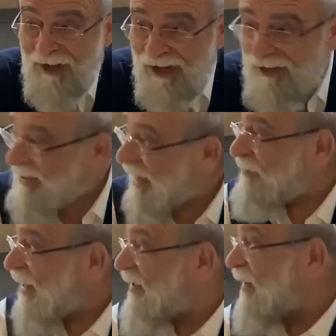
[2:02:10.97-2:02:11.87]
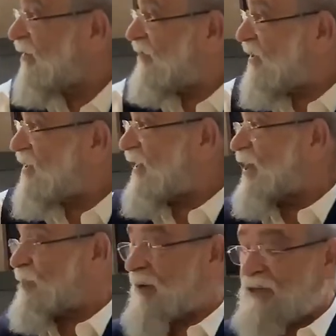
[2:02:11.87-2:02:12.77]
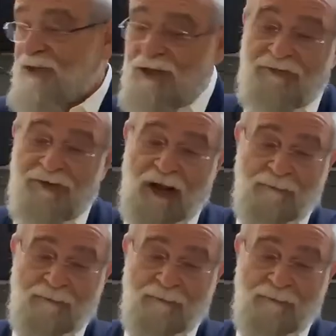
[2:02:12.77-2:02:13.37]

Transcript: And sometimes it'll physically express itself in a